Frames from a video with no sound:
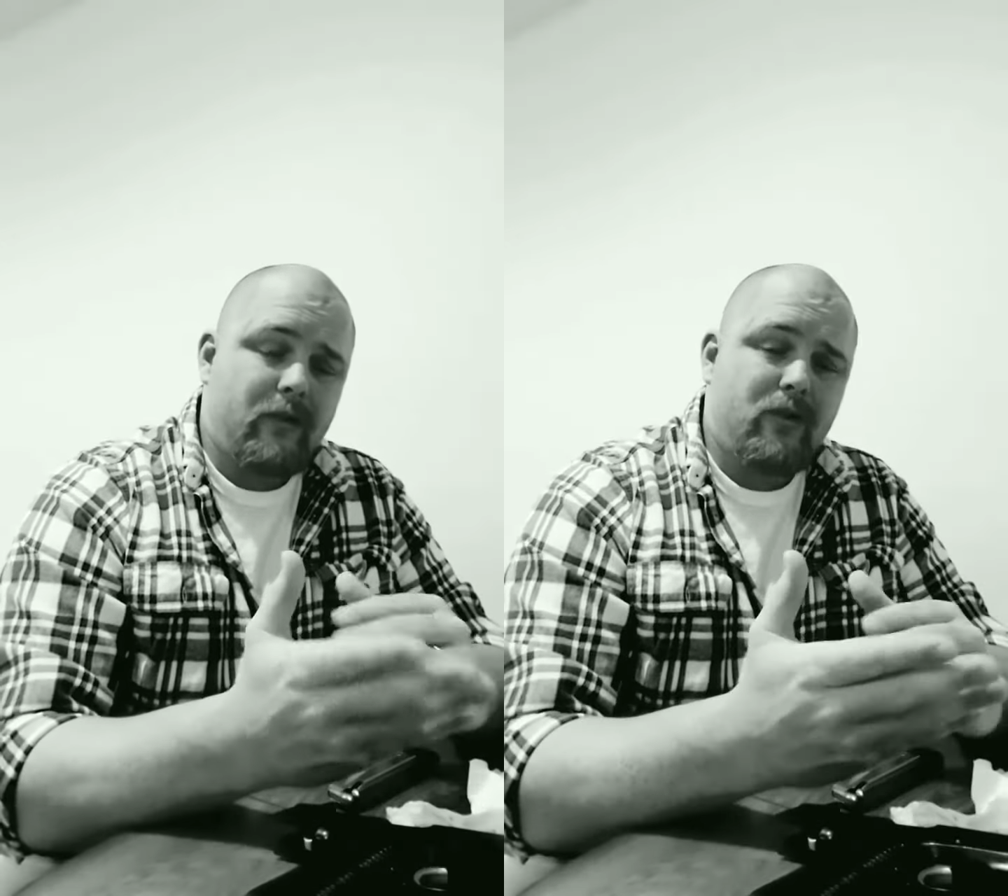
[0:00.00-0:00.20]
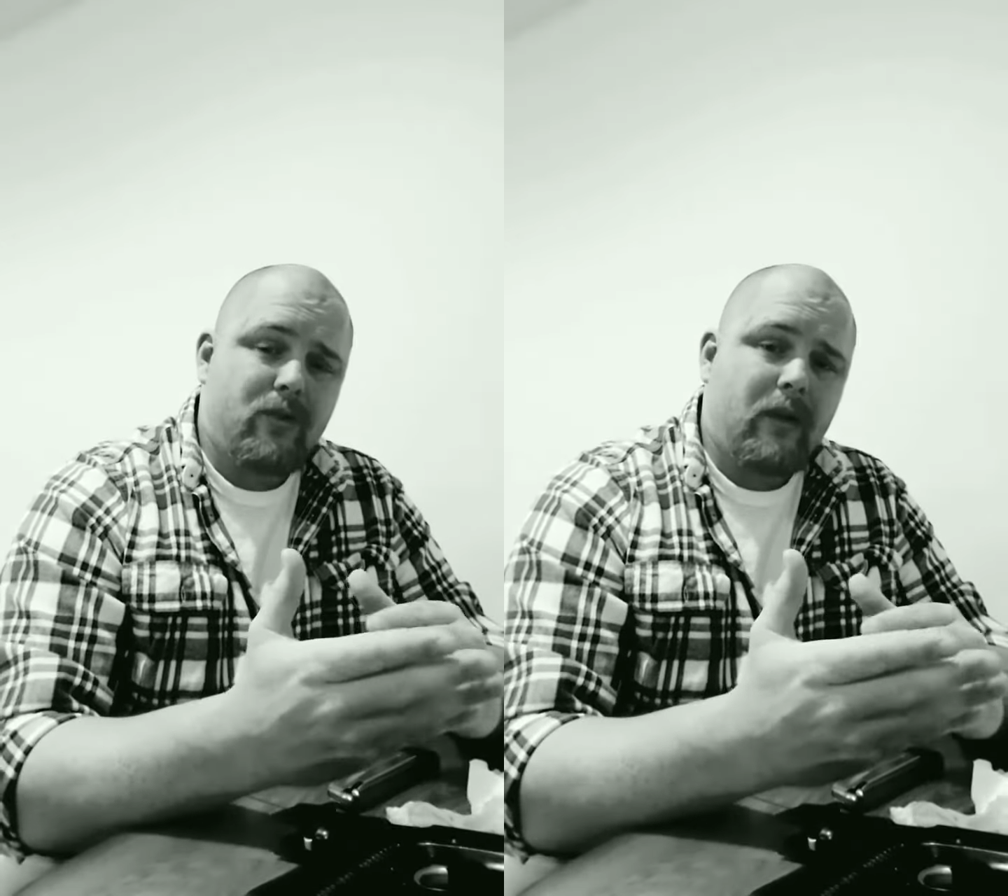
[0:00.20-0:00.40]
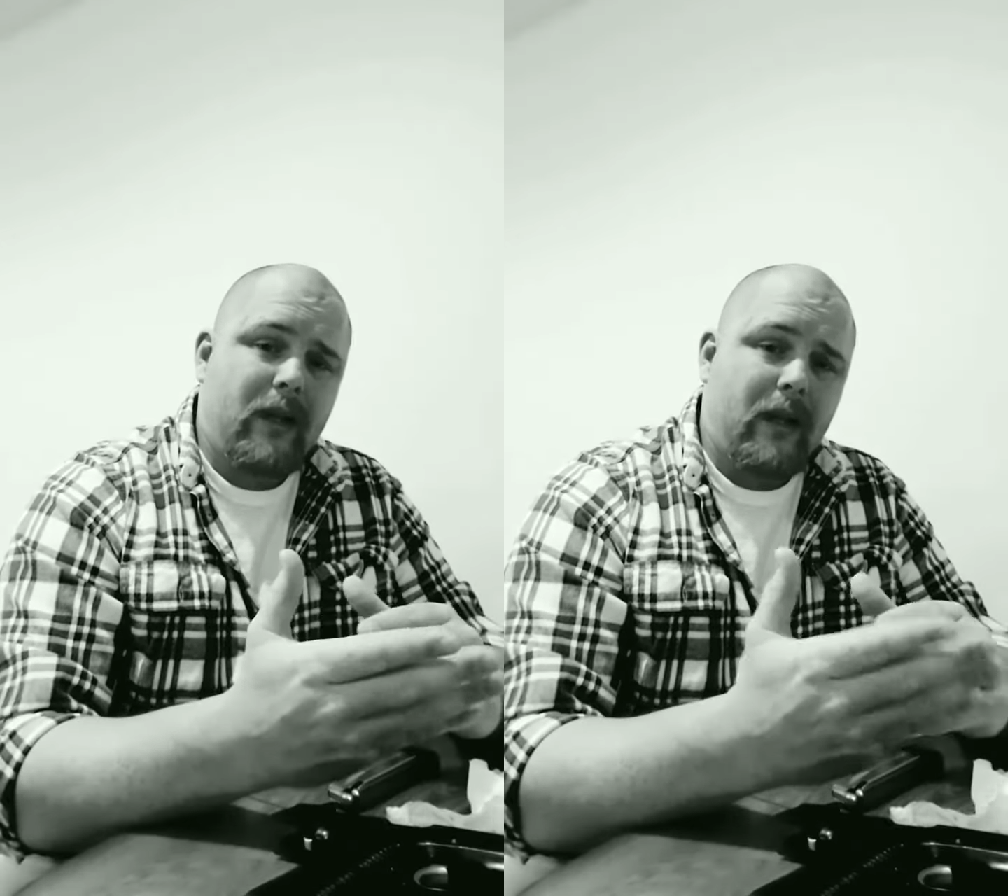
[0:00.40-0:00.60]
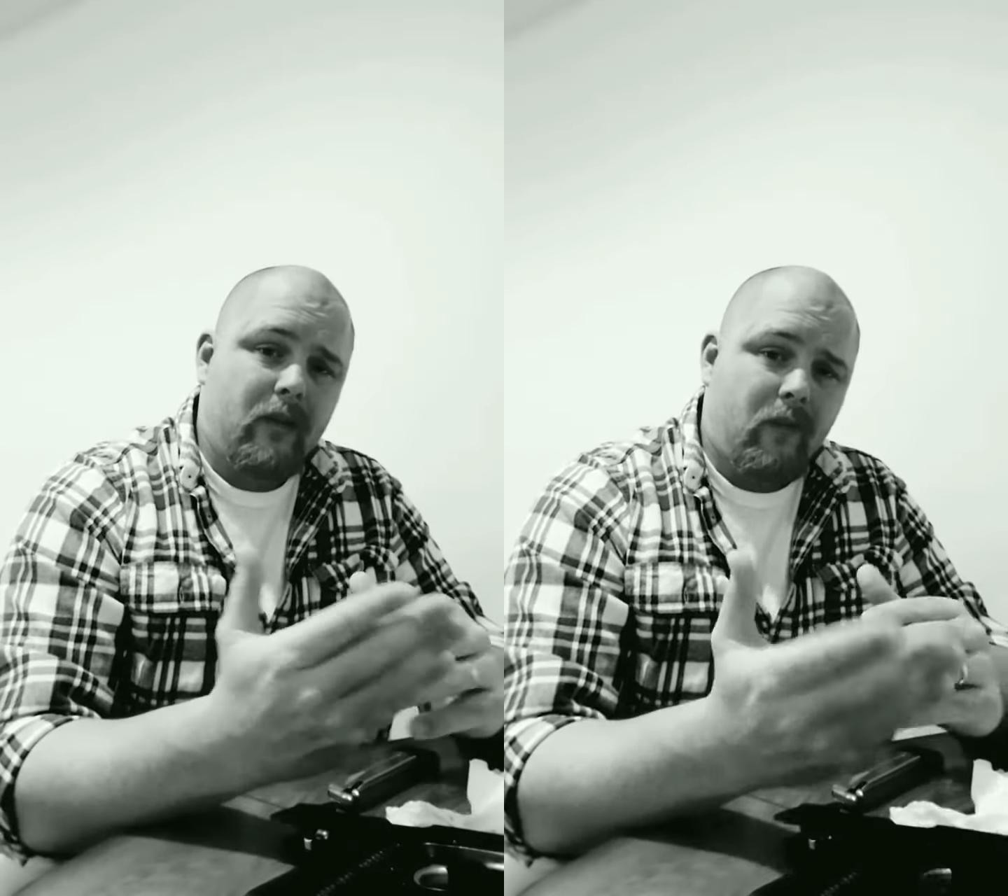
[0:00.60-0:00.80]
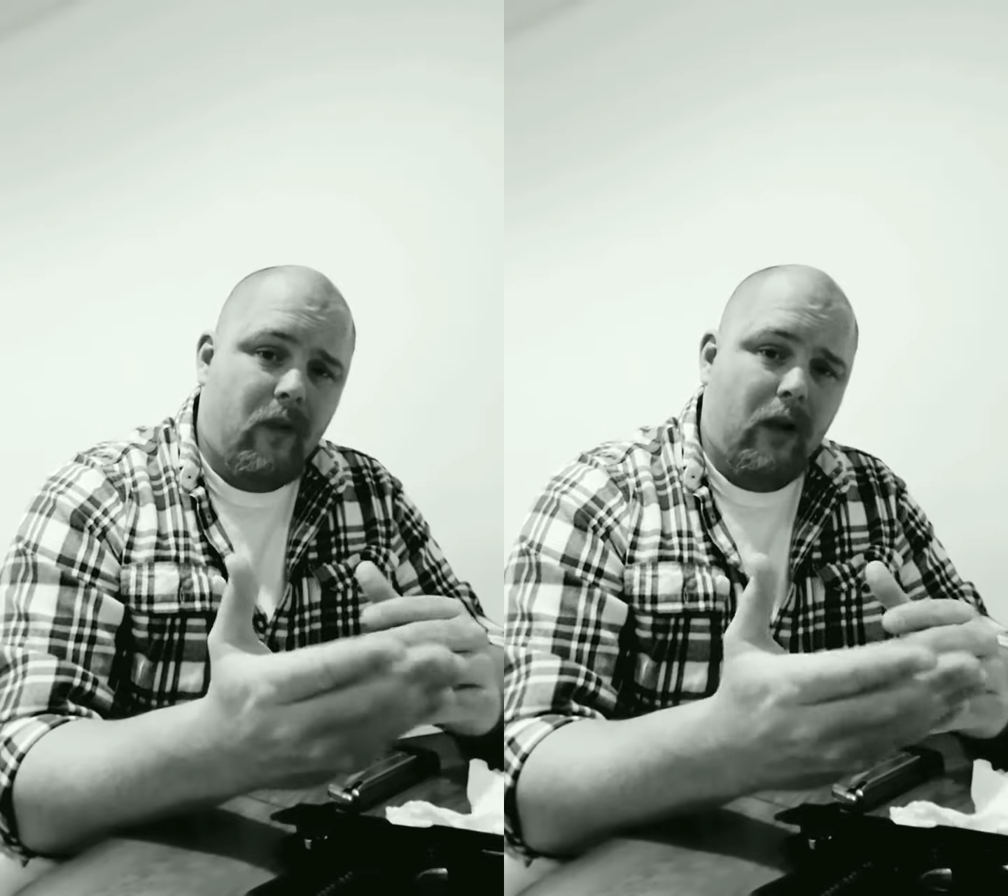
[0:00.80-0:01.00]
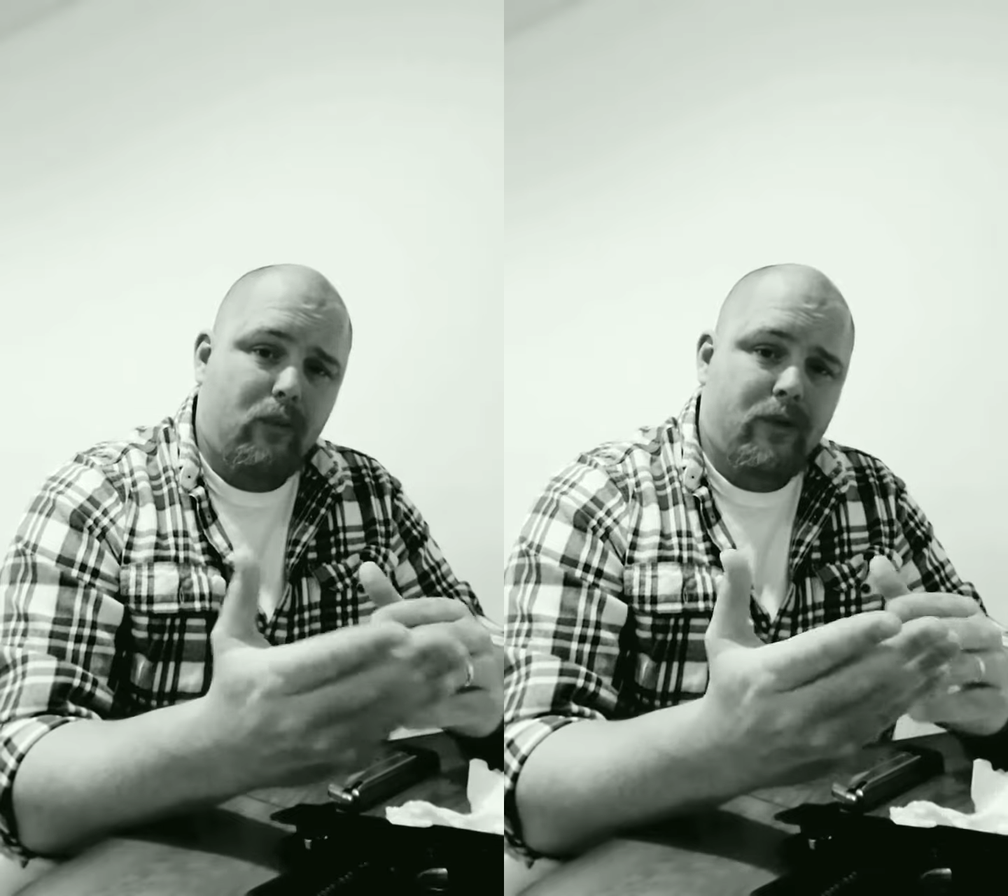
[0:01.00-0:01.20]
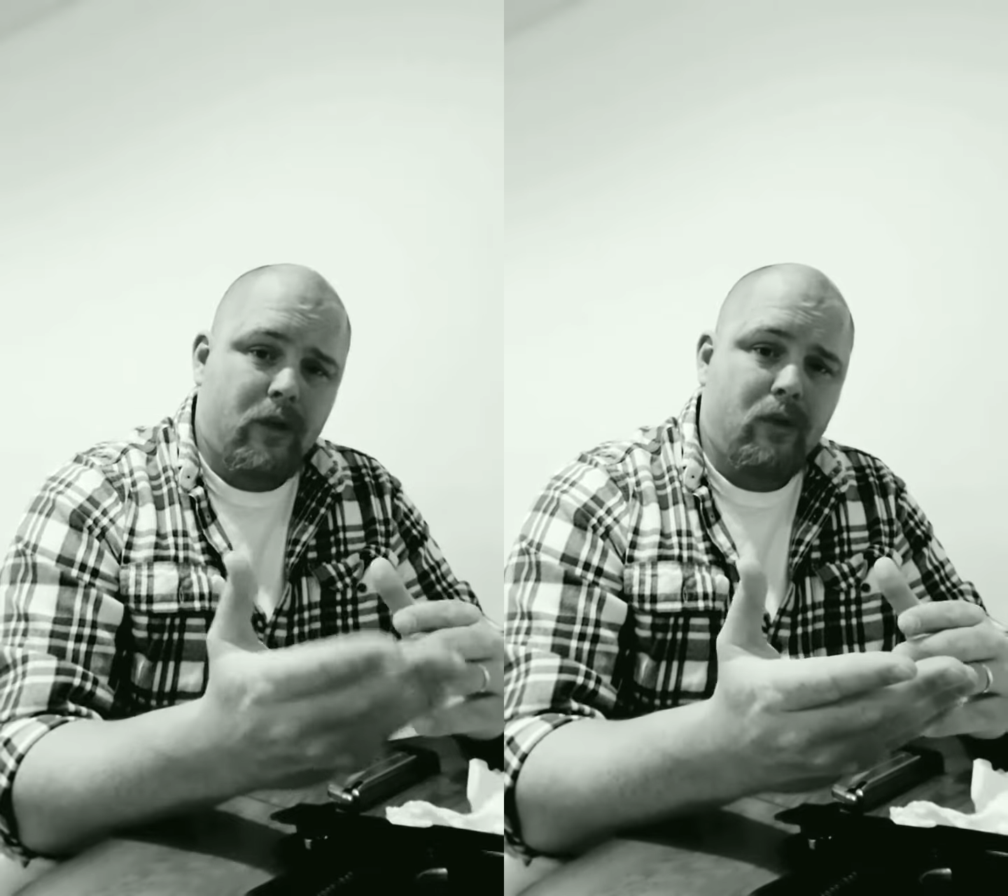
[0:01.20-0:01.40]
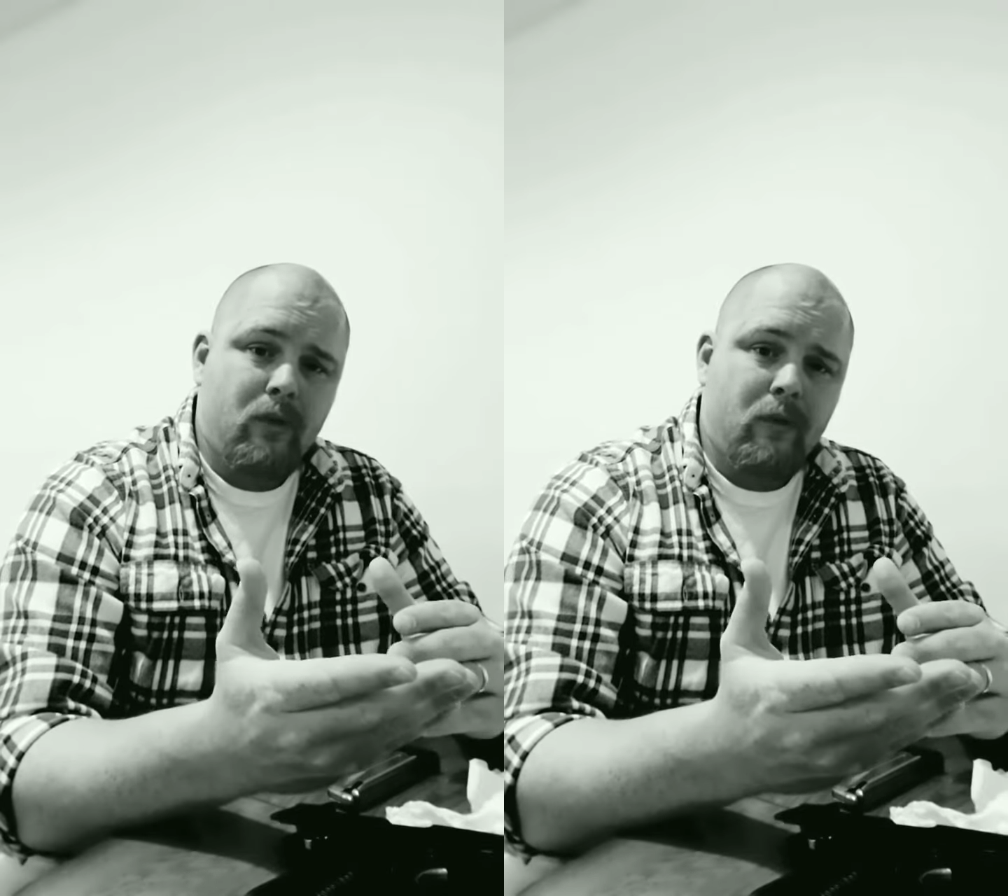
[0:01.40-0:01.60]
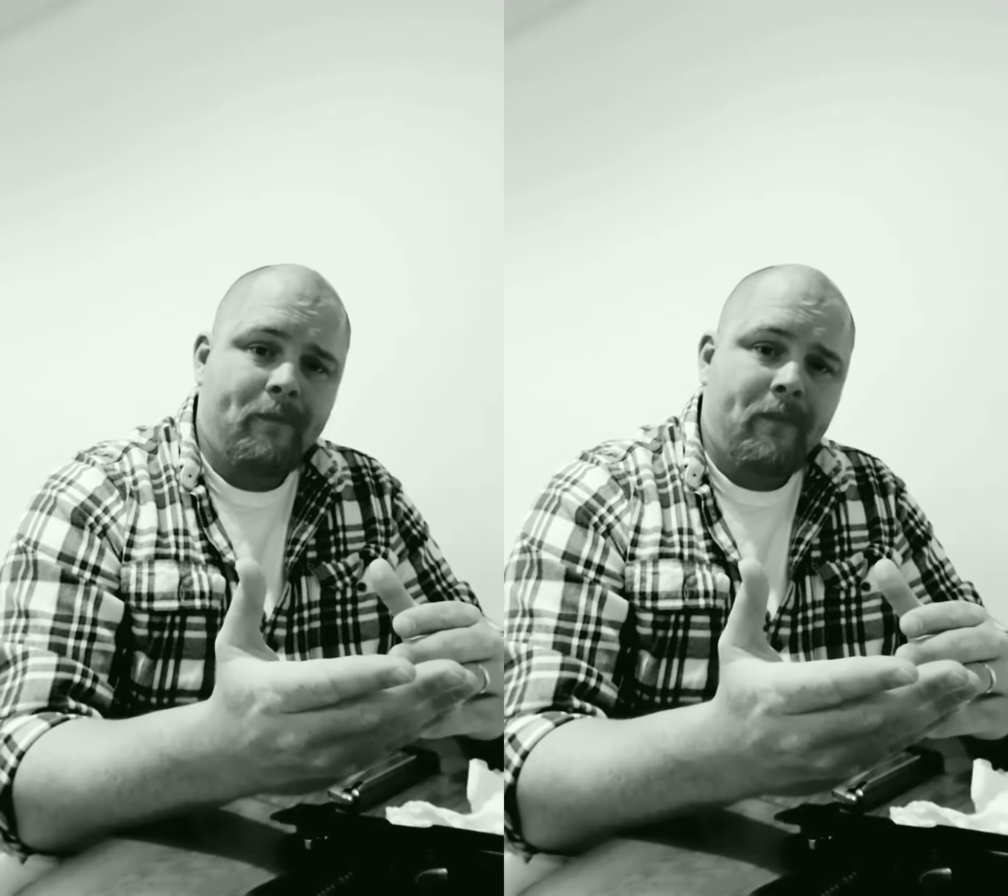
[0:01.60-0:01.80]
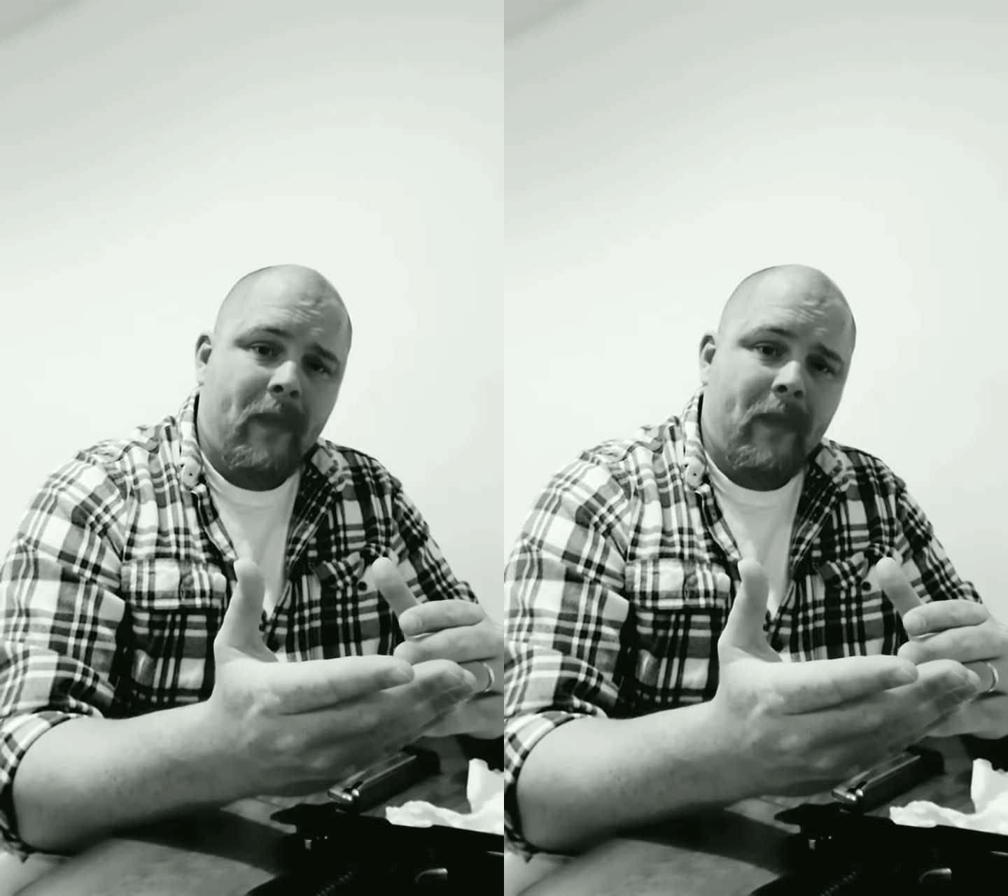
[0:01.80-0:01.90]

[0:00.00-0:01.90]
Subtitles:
instructing his followers to do